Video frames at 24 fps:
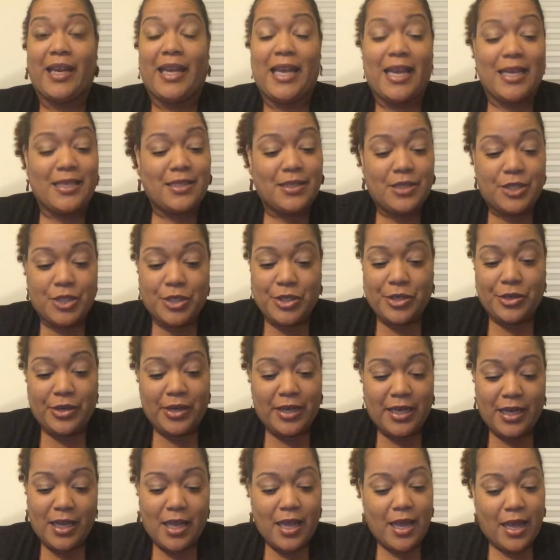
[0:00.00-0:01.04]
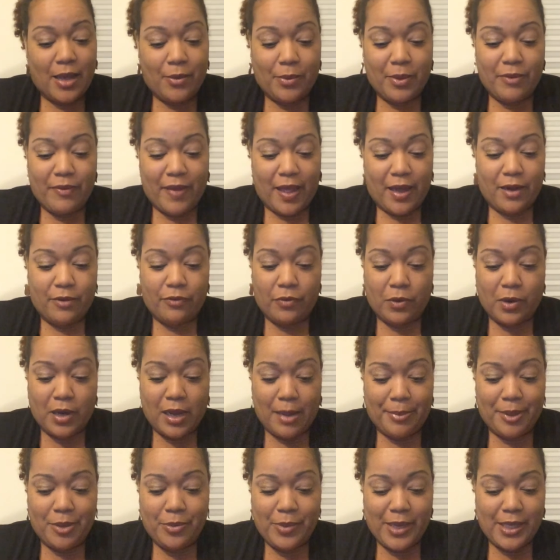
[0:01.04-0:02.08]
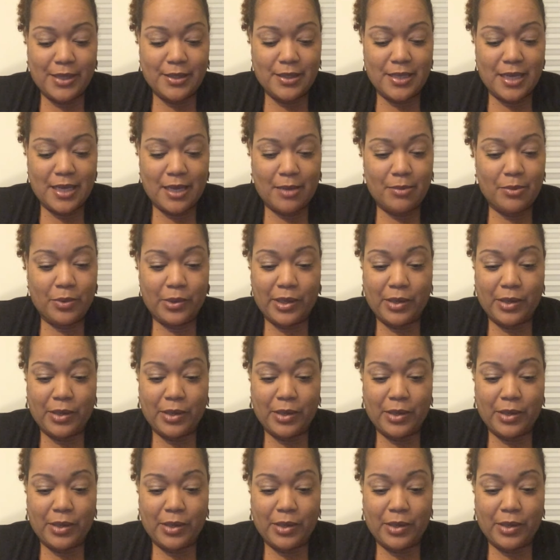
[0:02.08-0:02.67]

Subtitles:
He hasn't started it yet. We've had it for a couple of weeks now.